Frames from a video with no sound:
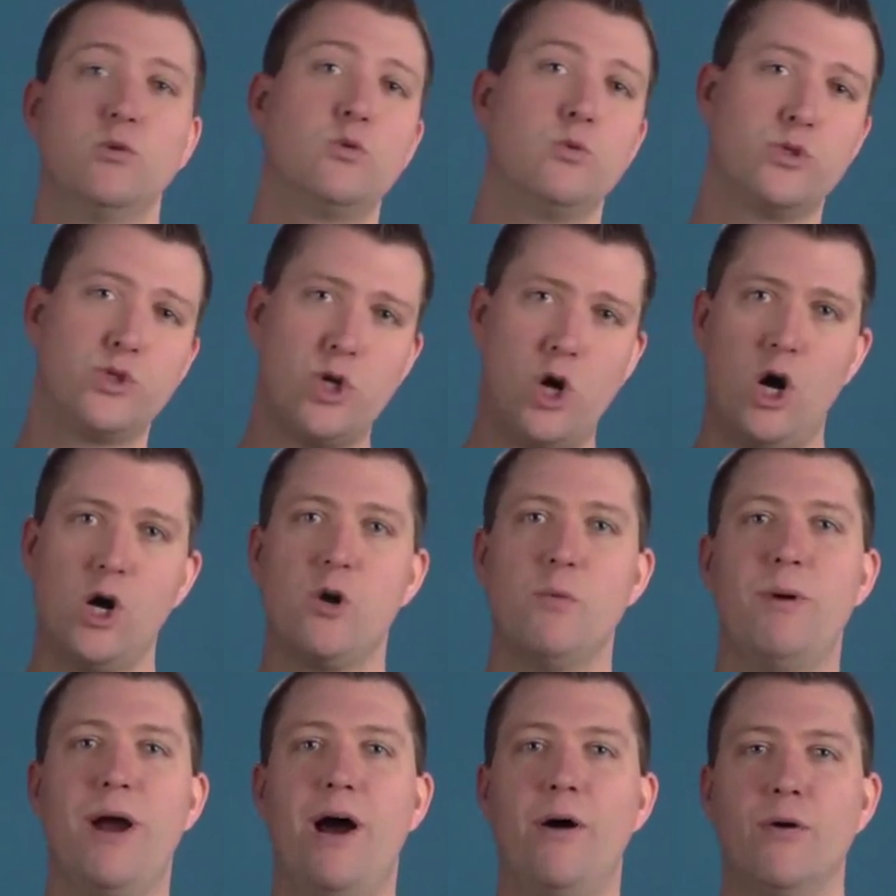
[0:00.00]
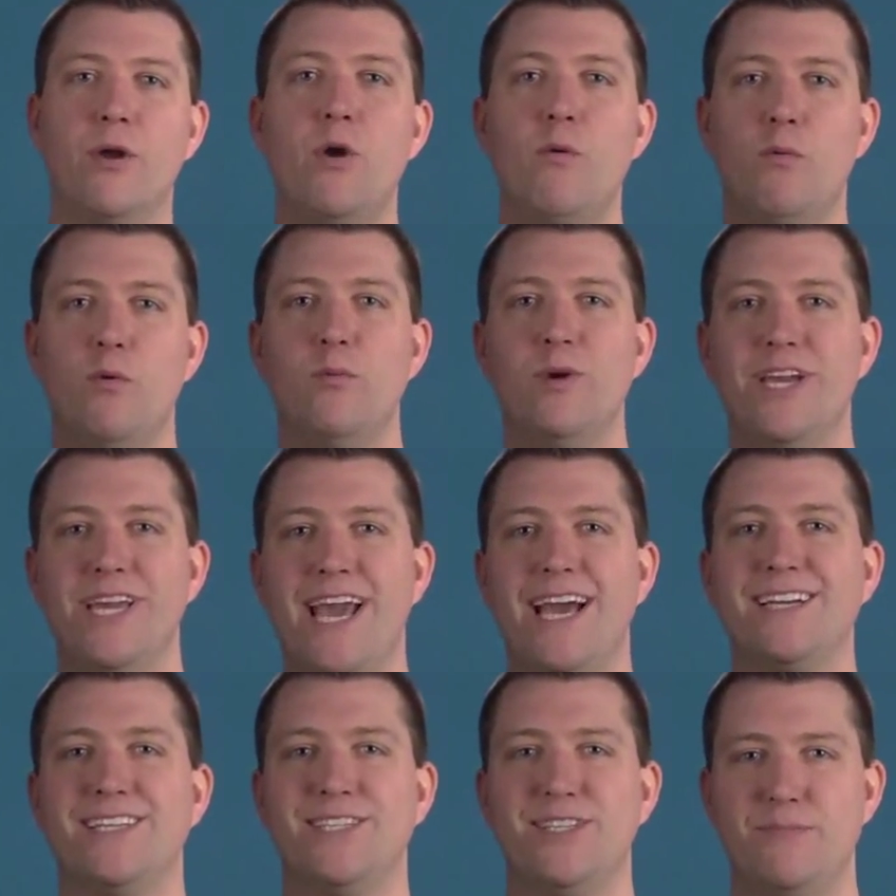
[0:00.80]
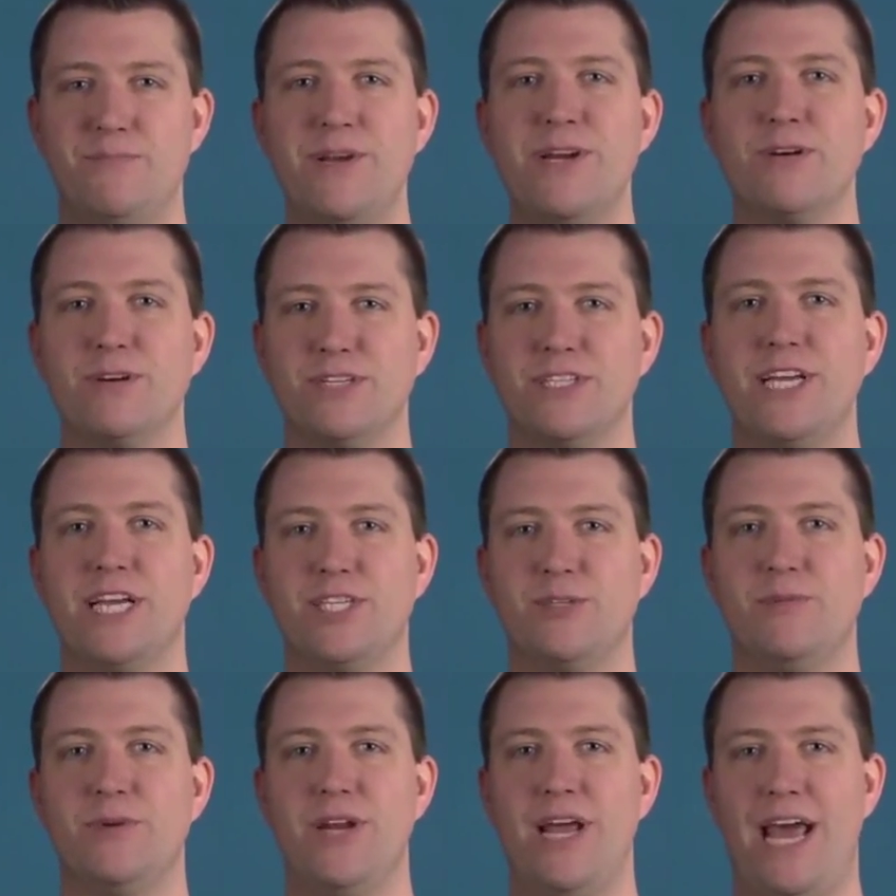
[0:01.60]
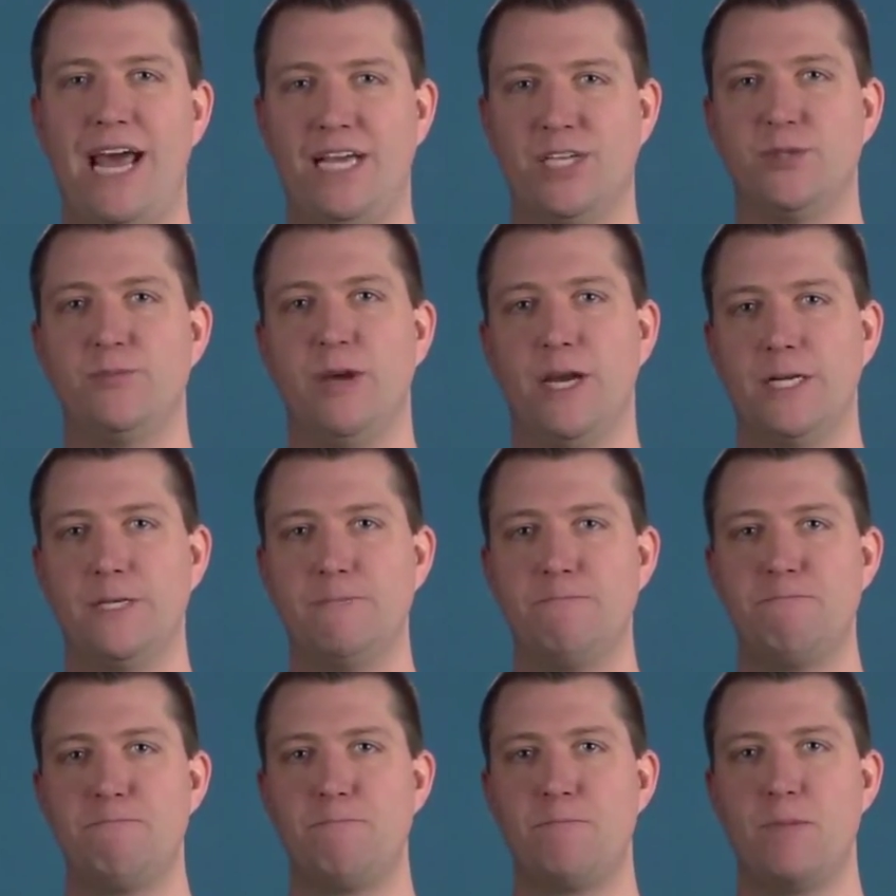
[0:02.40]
which we'll talk about when we get to the peer assessment aspect.